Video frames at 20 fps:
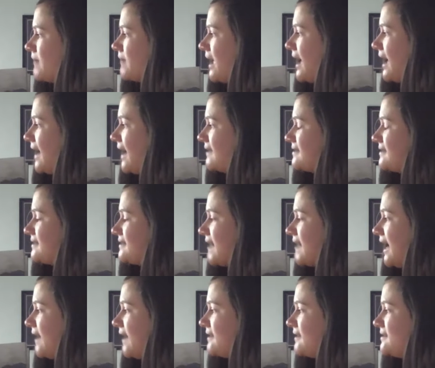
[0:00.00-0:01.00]
As
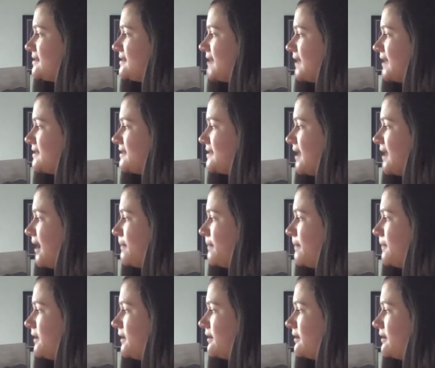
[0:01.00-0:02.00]
Dad sets
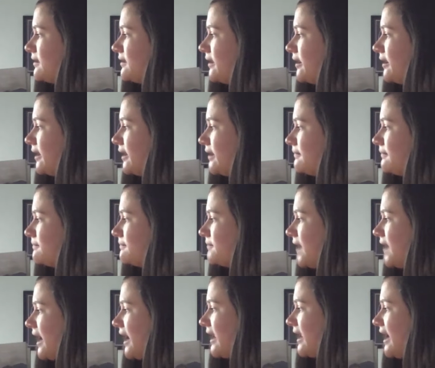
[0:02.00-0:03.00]
up in a clearing,
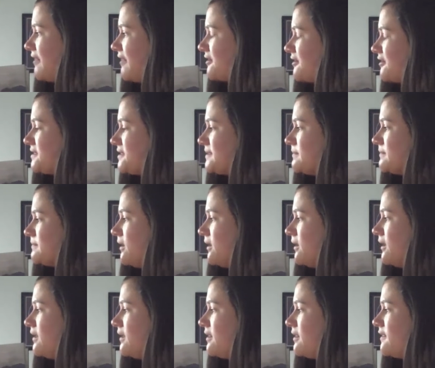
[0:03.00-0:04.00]
I gather
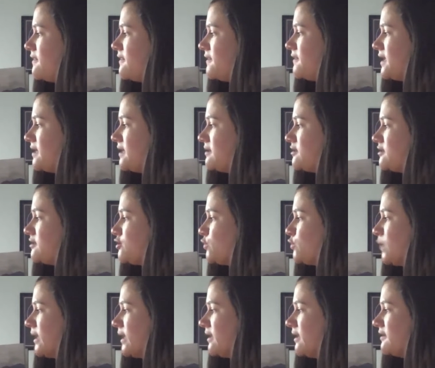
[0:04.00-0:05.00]
small, thin
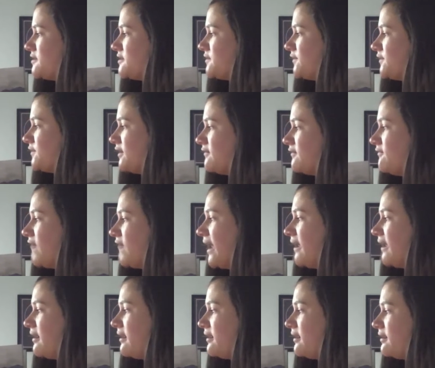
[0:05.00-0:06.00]
twigs for a
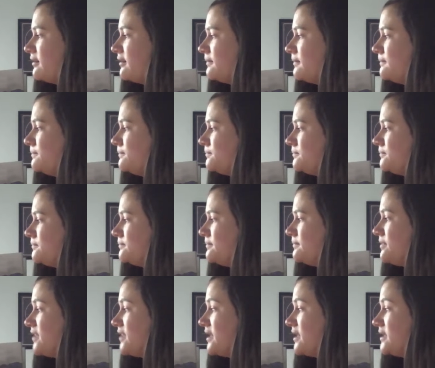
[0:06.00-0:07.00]
fire.
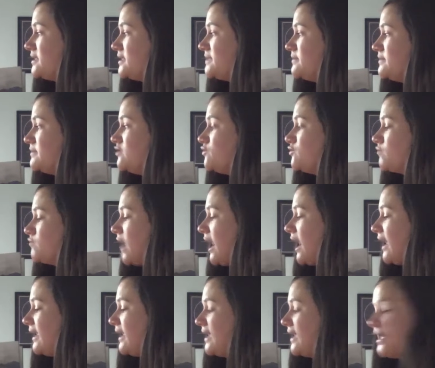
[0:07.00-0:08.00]
They need to be
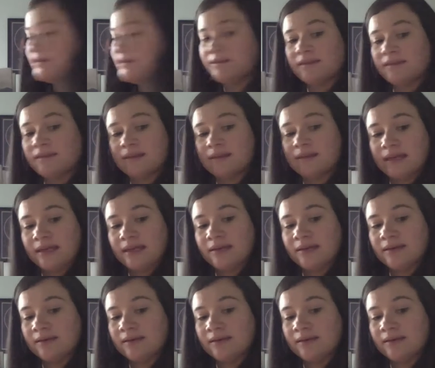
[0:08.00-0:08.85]
dry and clean.